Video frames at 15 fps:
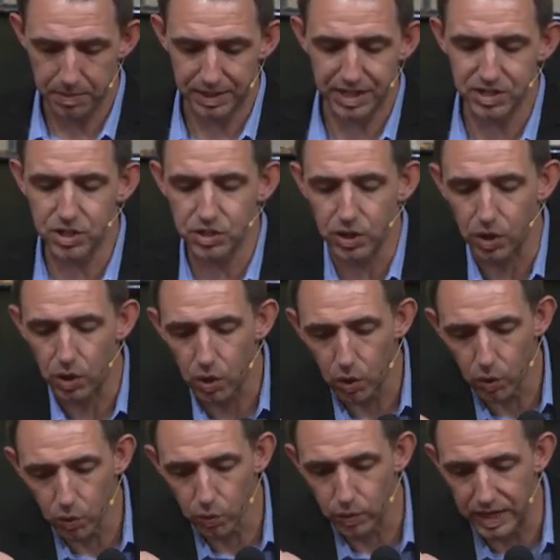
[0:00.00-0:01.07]
But this is the
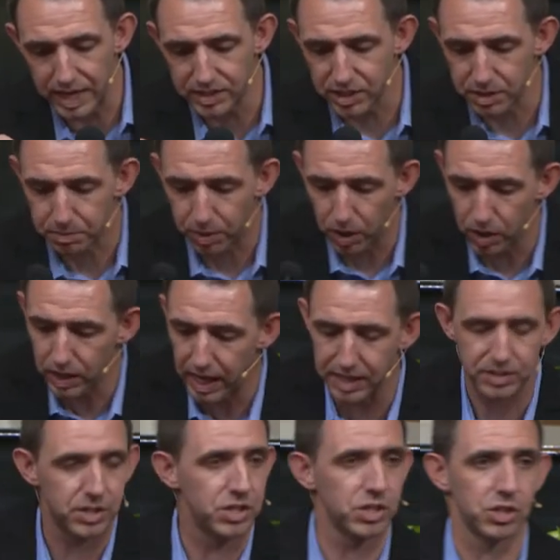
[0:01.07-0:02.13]
whole reason Paul
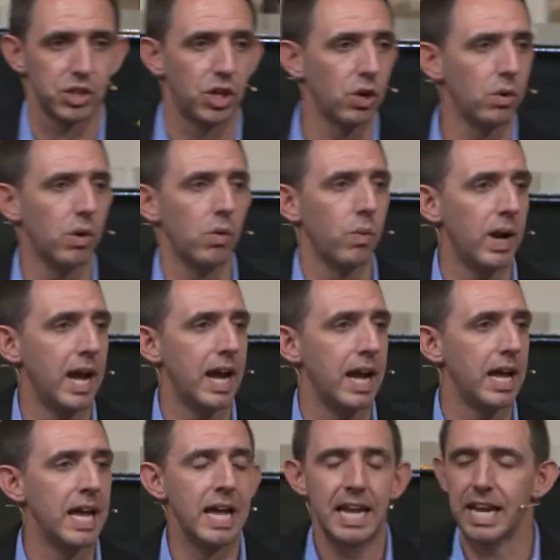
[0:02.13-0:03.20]
has to just go
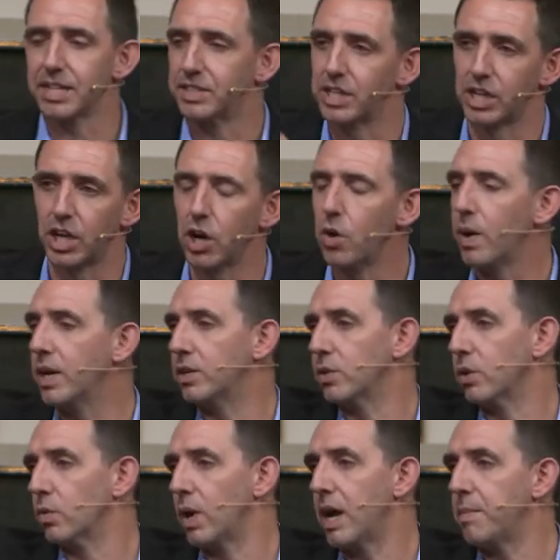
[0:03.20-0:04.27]
away. He has to go into
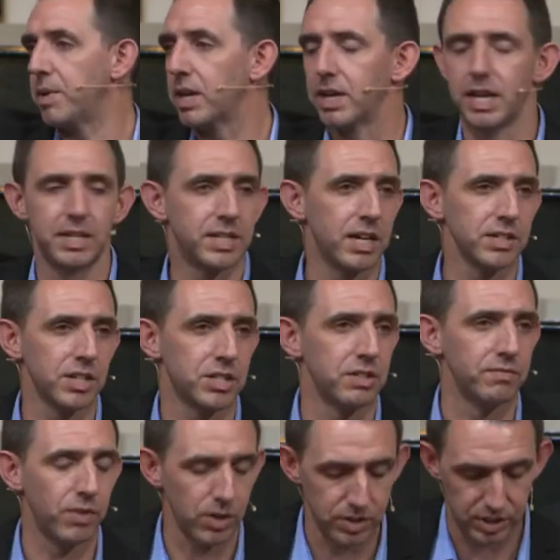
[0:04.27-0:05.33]
Arabia. He tells us
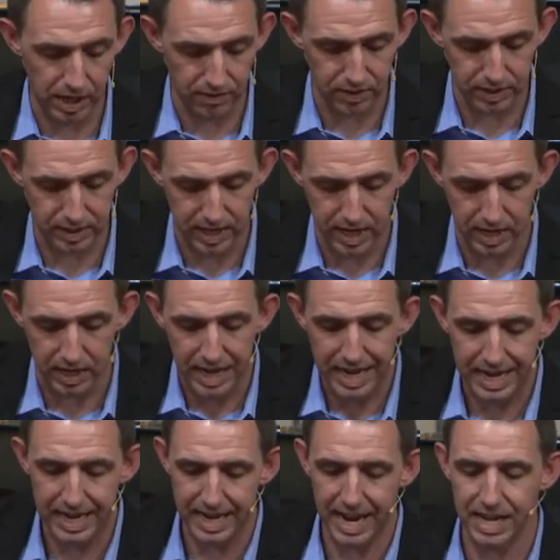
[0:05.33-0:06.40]
in verse 17,
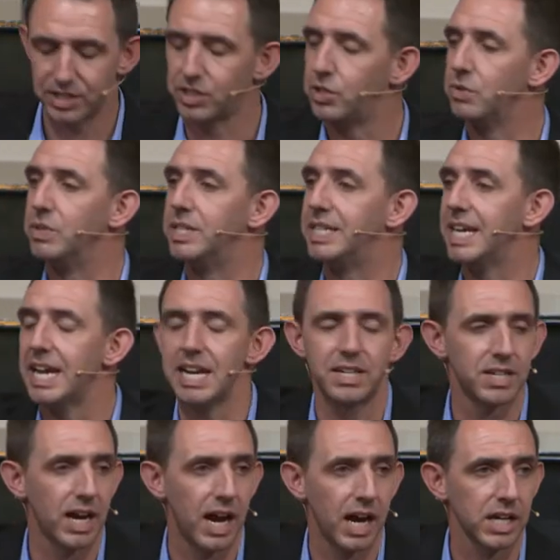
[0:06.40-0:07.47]
he has to
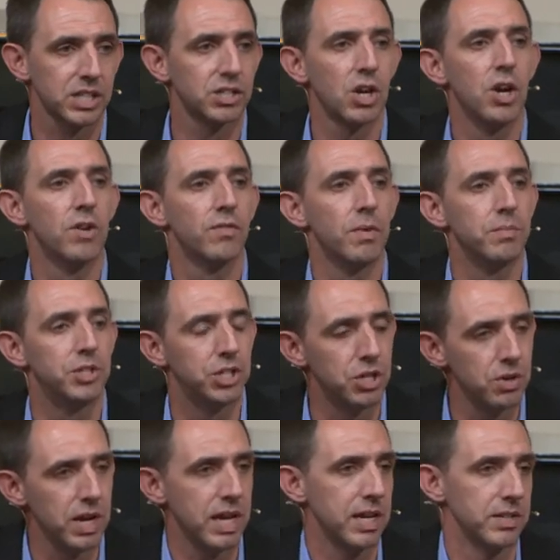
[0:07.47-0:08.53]
detox from
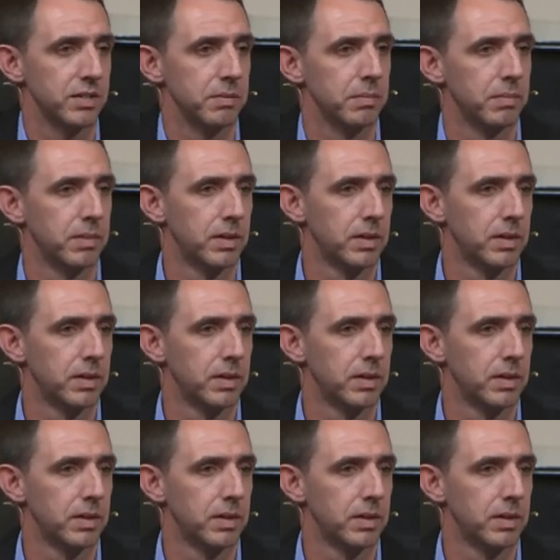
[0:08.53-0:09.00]
Judaism